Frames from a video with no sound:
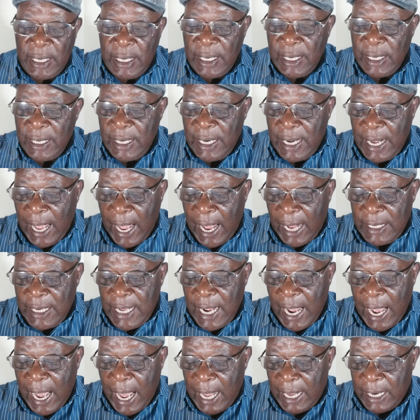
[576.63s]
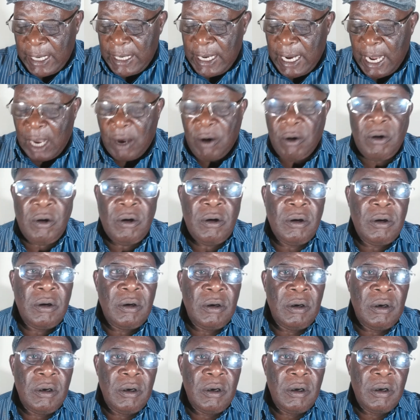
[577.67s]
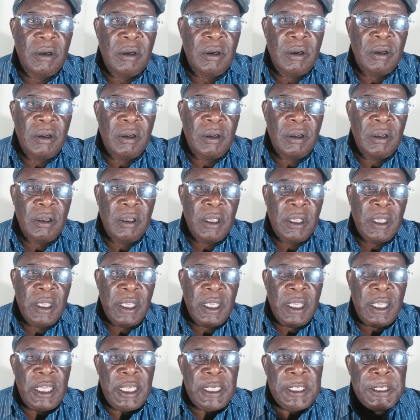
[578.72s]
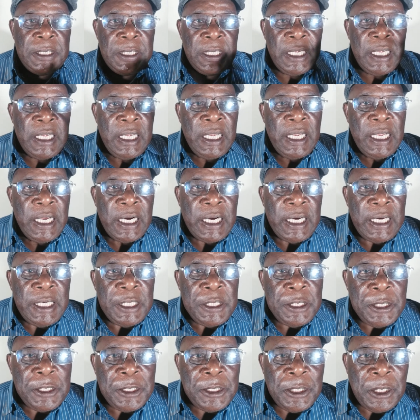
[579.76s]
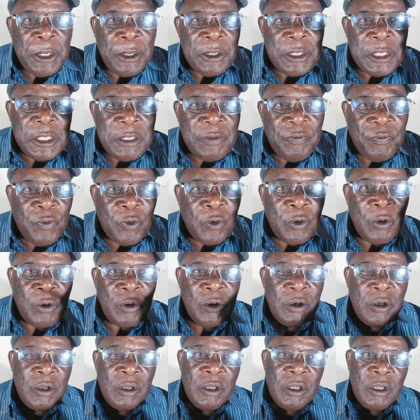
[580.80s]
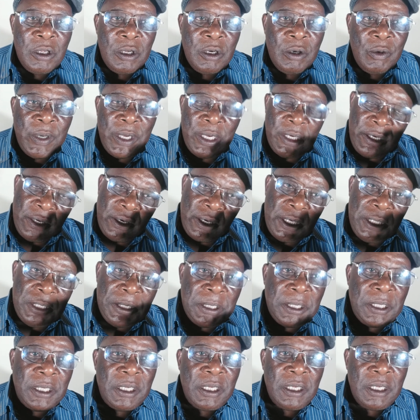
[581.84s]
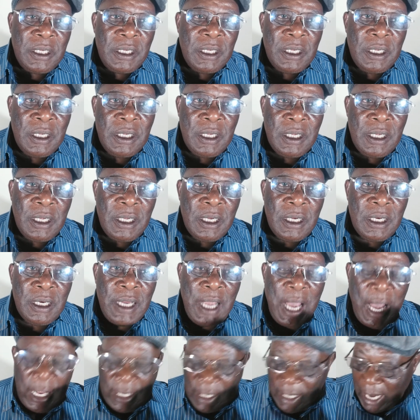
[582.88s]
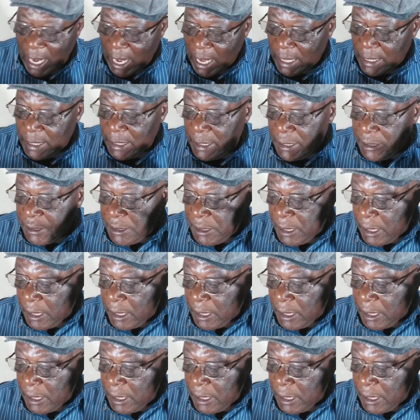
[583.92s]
The other R now is resourceful. We had risk. The other R is